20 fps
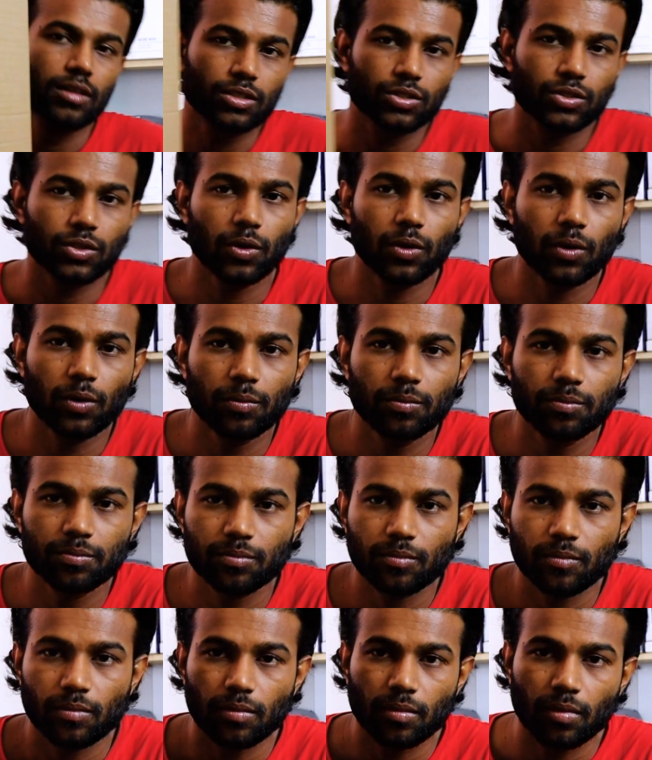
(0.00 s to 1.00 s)
So
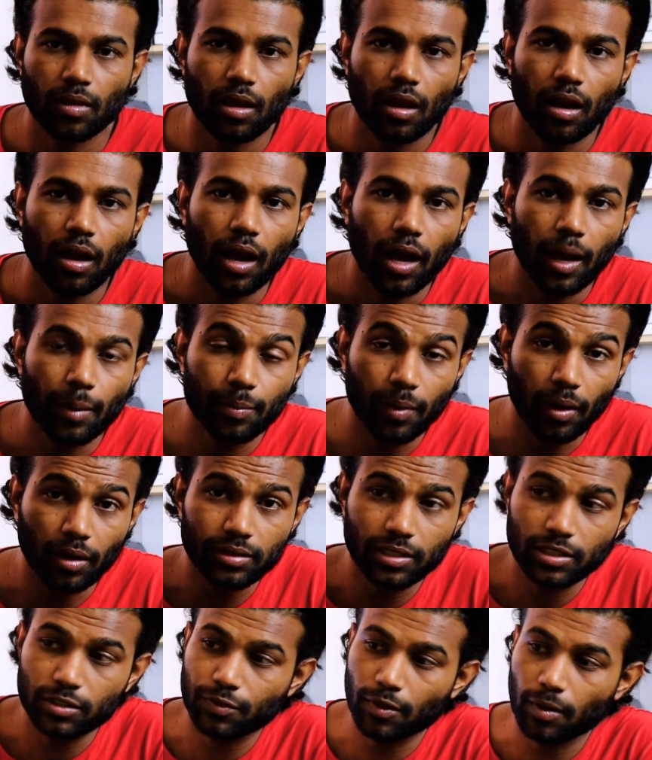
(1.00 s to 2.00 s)
I
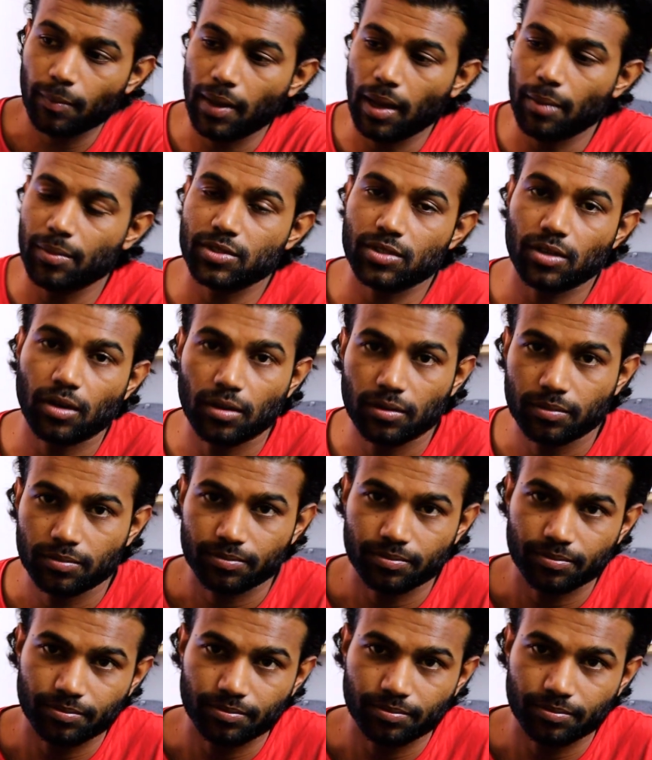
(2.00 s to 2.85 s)
bought this from Amazon